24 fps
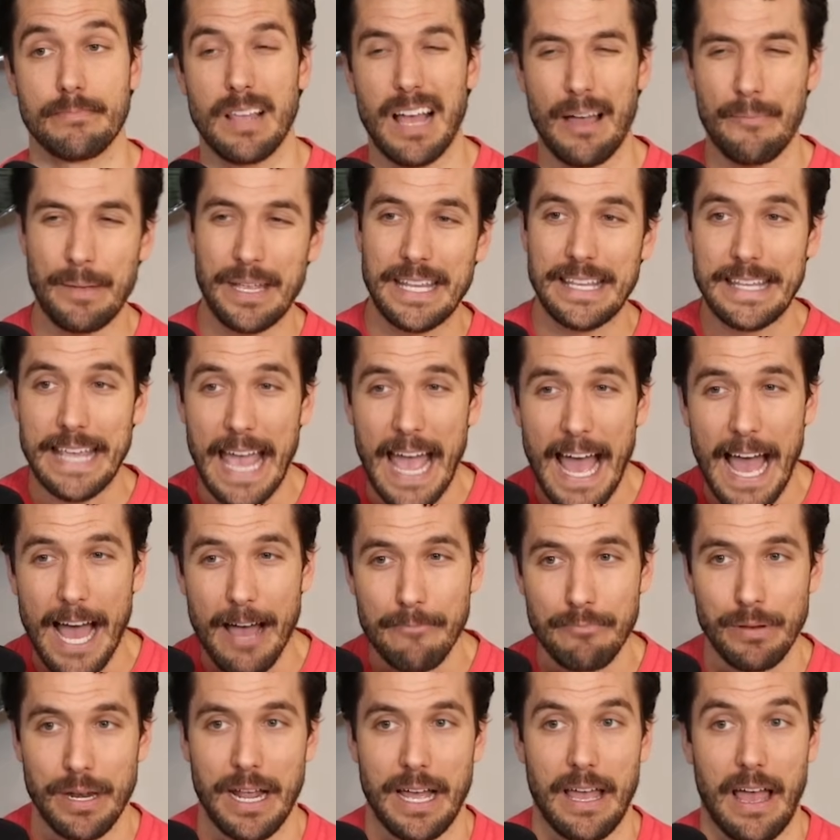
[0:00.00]
I mean,
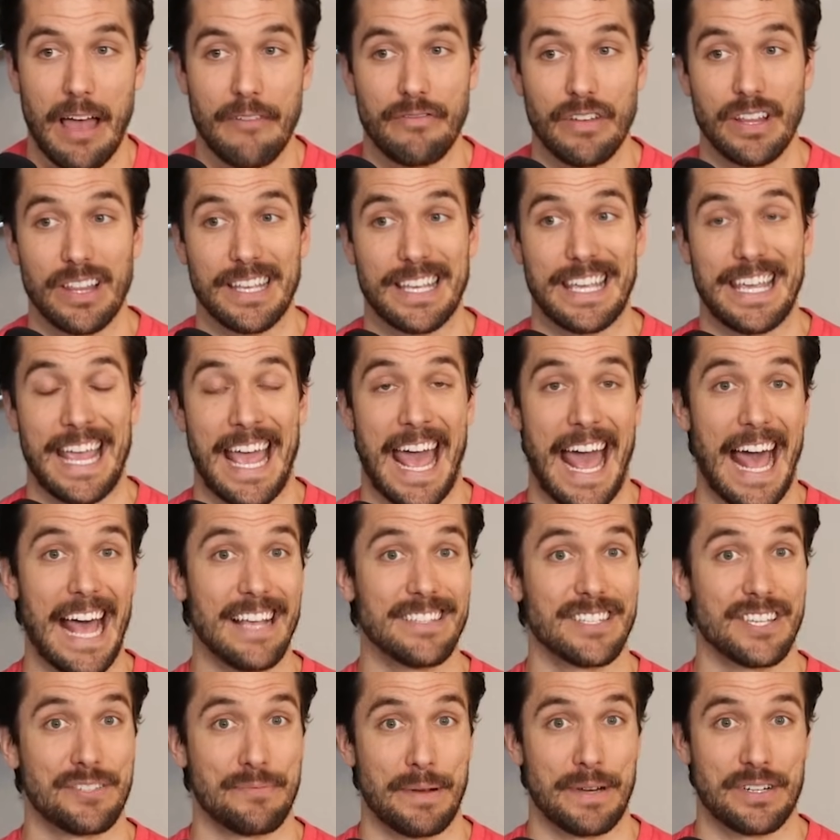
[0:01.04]
yeah, but I feel like he
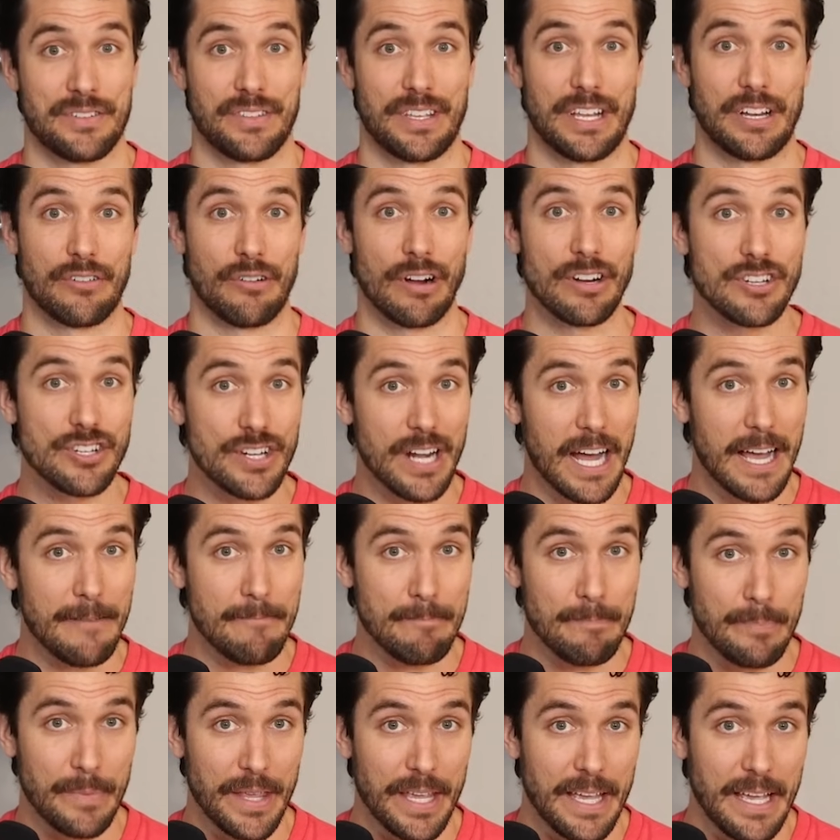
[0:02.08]
has, especially in crunch
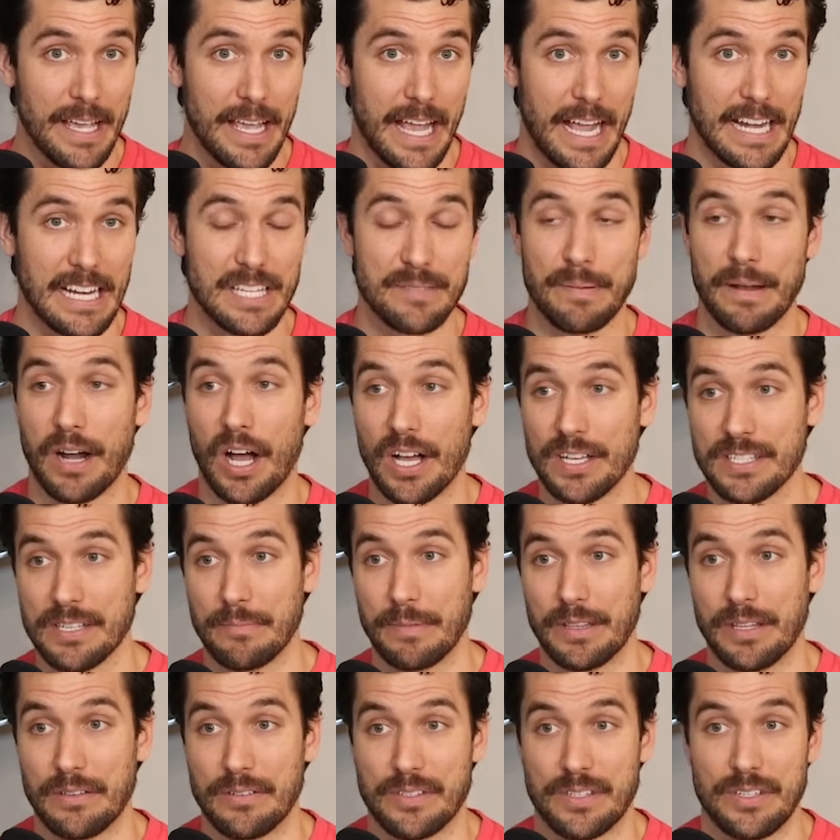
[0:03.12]
time, and he's been
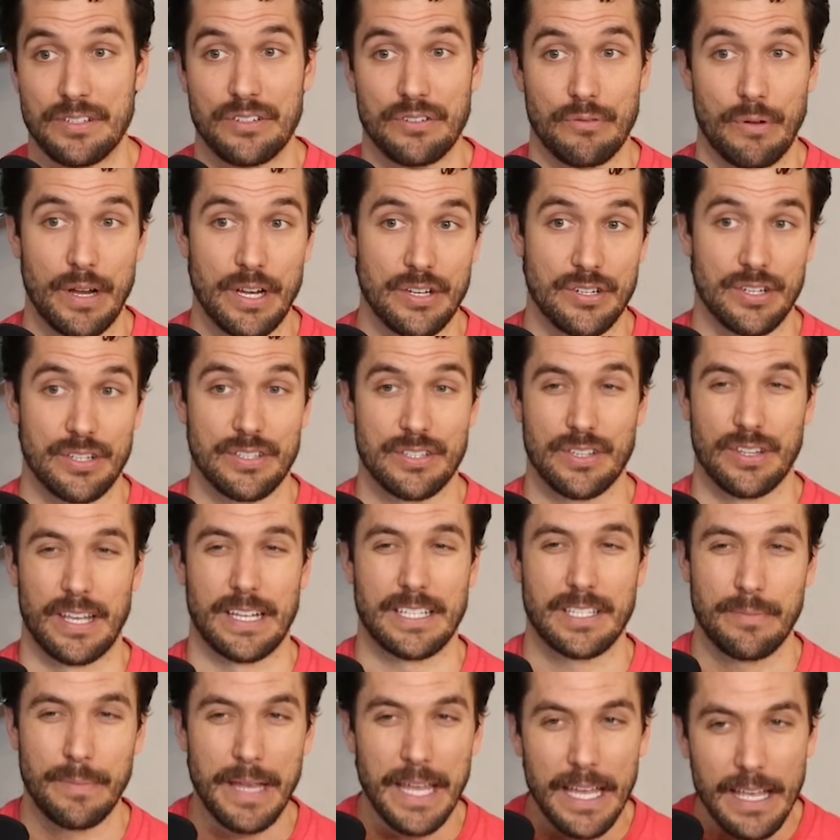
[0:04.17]
awesome in those situations. So
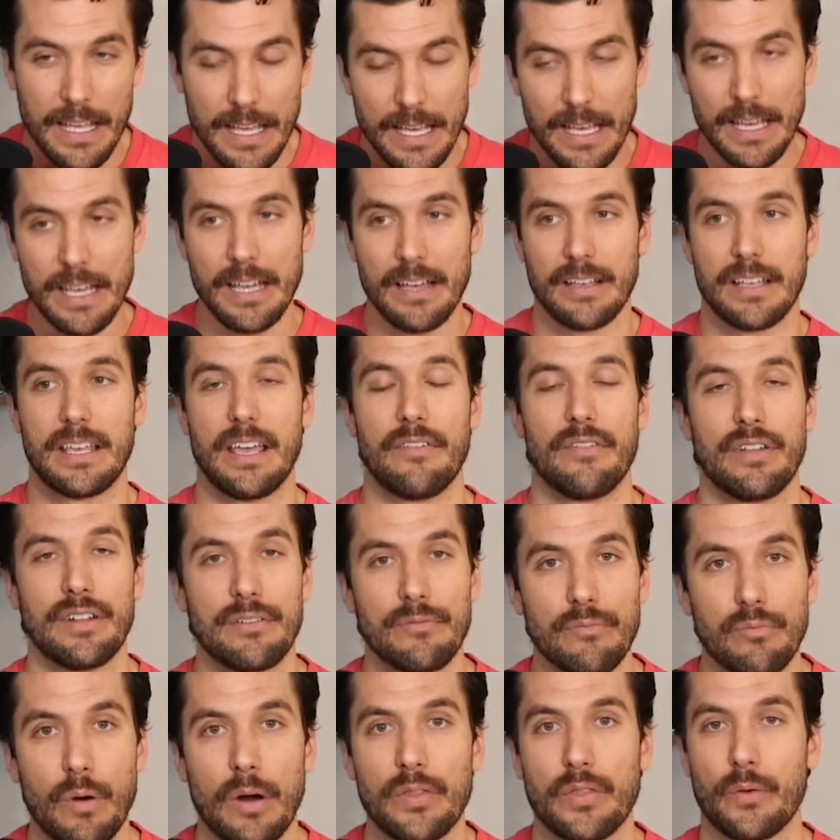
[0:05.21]
like to me,
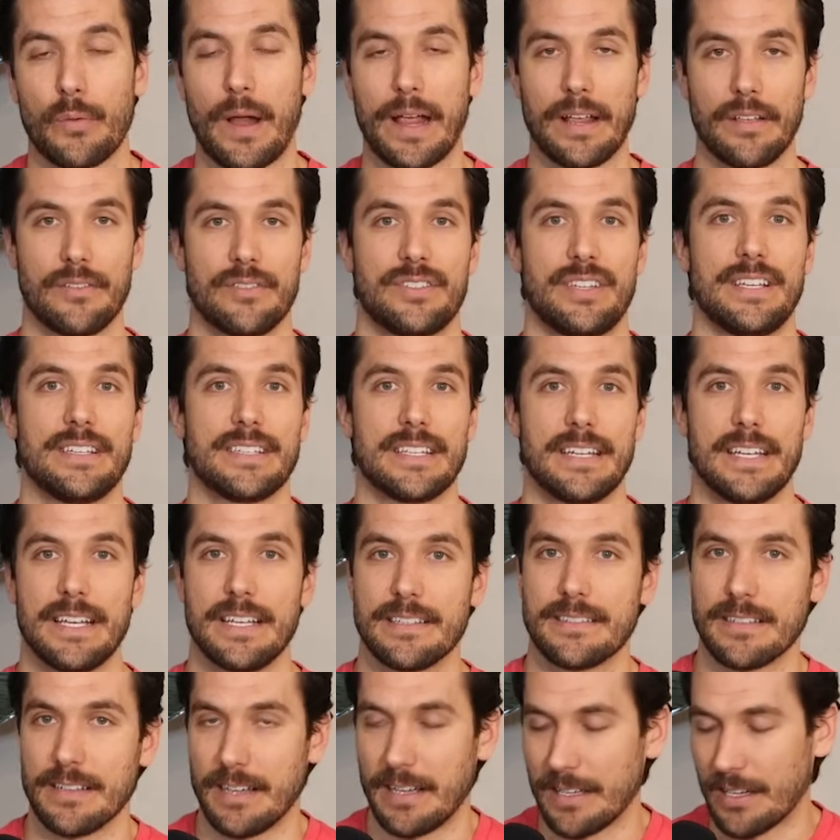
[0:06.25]
given what the regular season
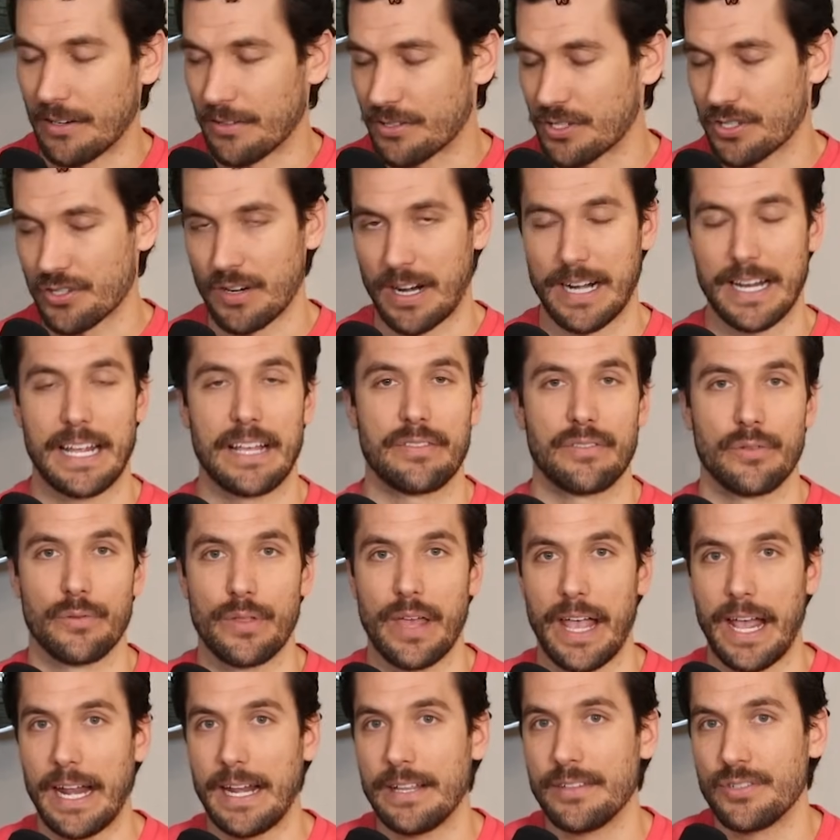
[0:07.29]
is, you're just trying to get through
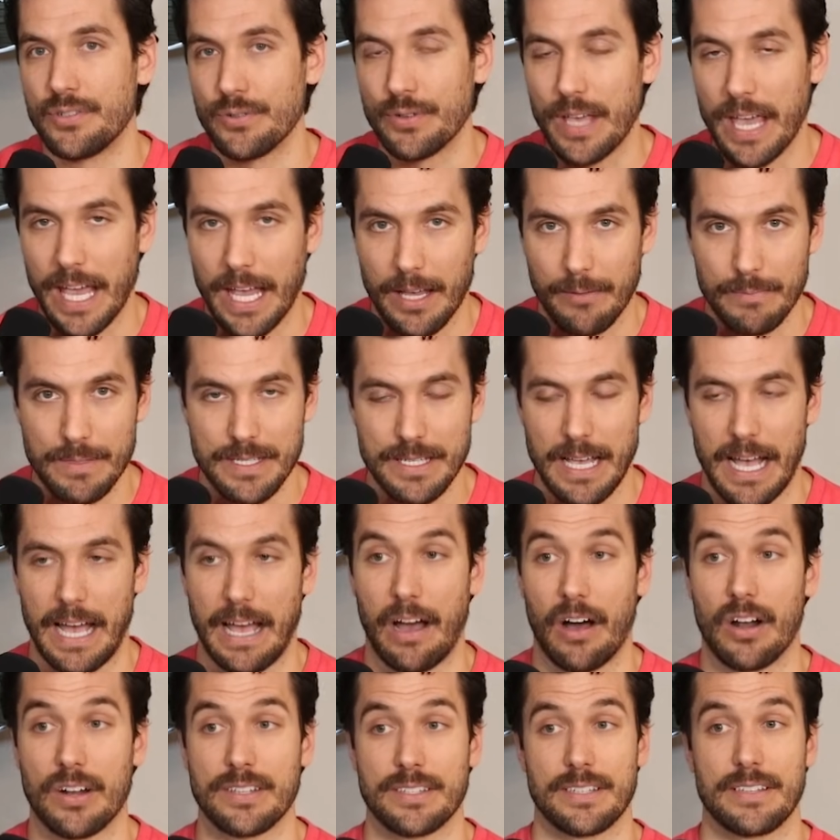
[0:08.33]
the 82 games. I
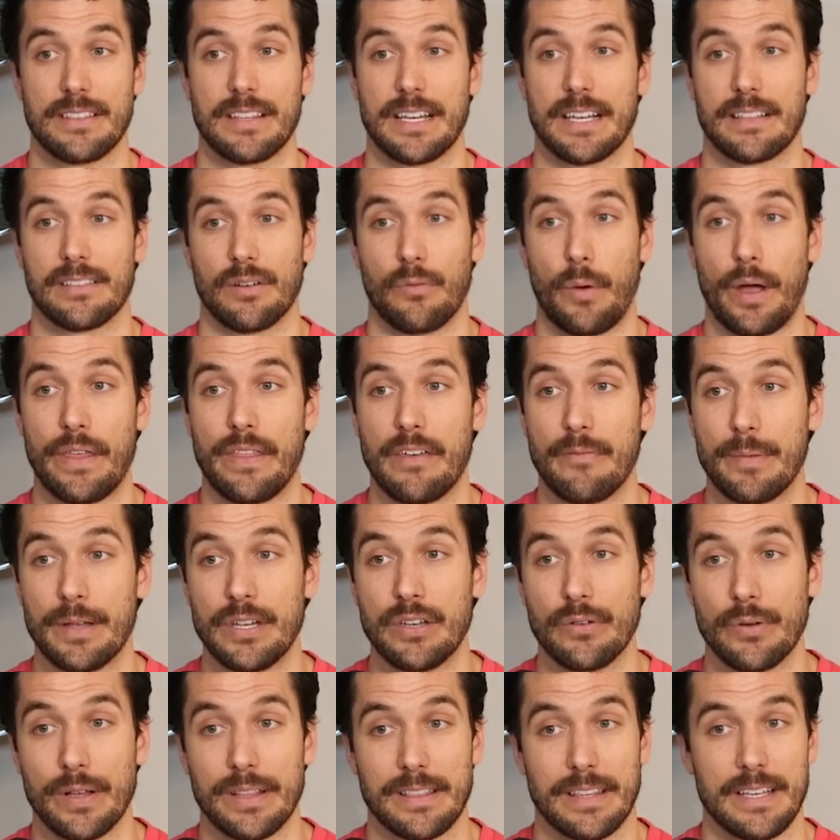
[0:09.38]
honestly think the way they've
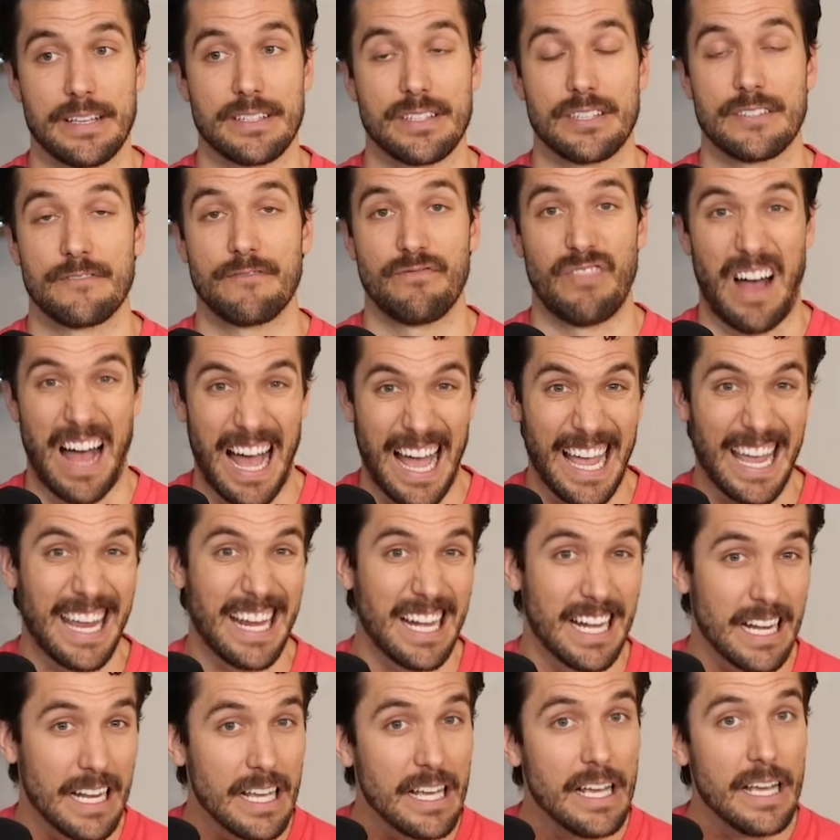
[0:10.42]
been doing things is
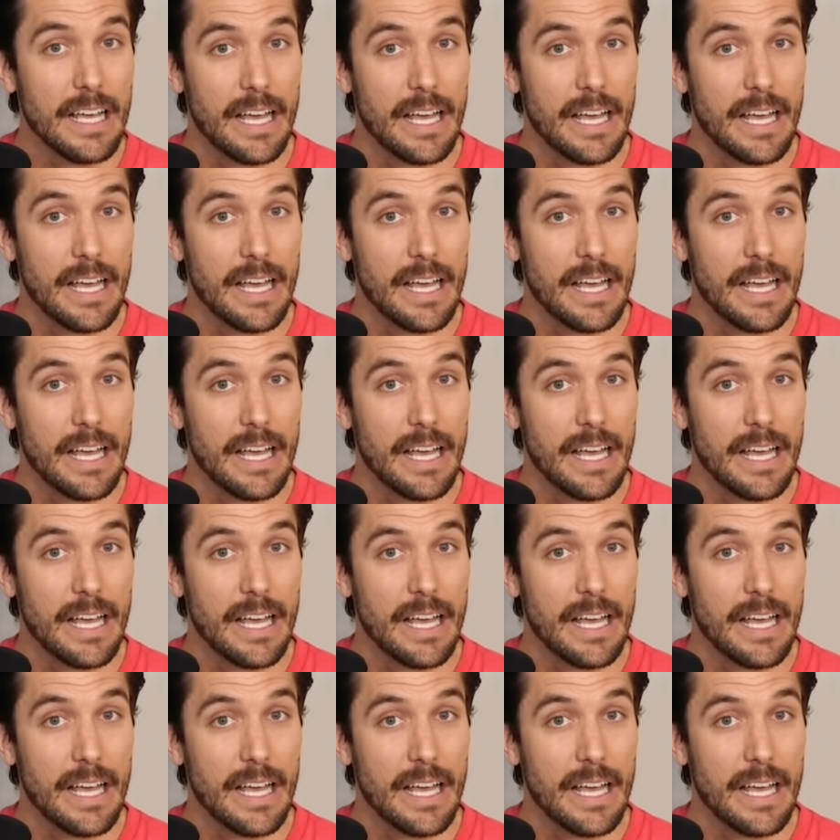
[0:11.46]
fine